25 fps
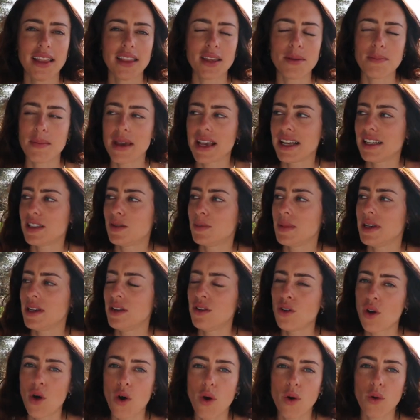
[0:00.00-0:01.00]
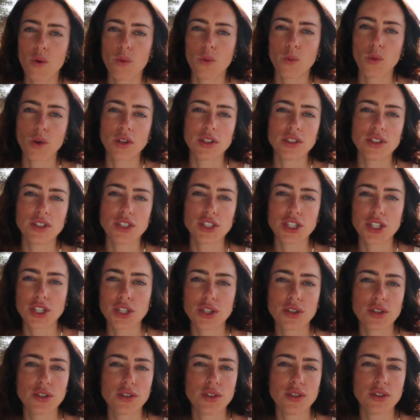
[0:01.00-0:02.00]
that makes me not want
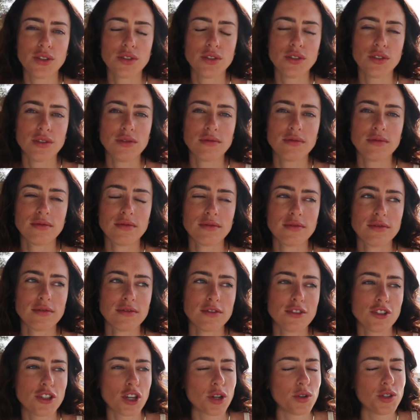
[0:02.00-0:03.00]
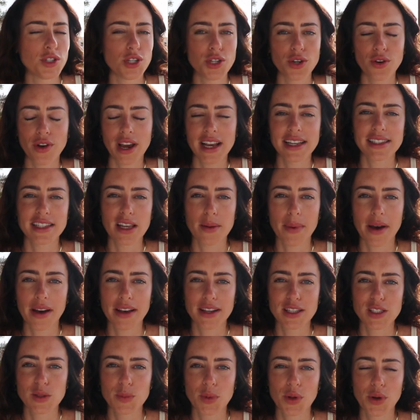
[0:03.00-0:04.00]
to go too crazy about
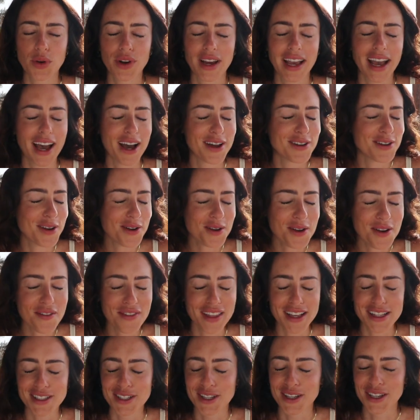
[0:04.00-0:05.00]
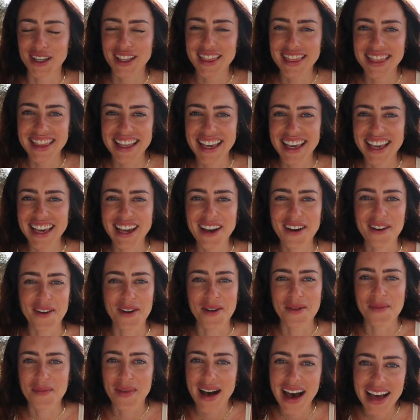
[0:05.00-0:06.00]
exploring. I don't know if that's a good thing
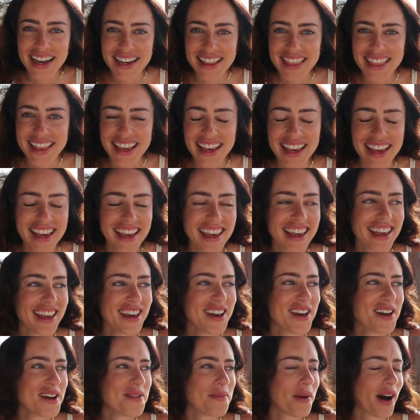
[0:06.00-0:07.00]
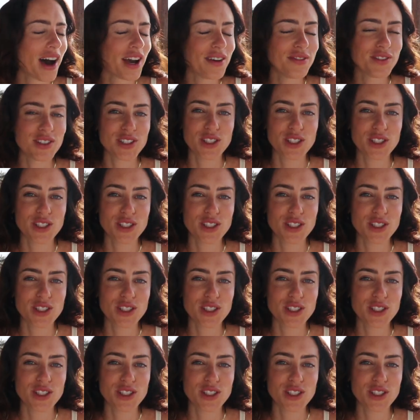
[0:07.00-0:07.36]
or a bad thing, but I've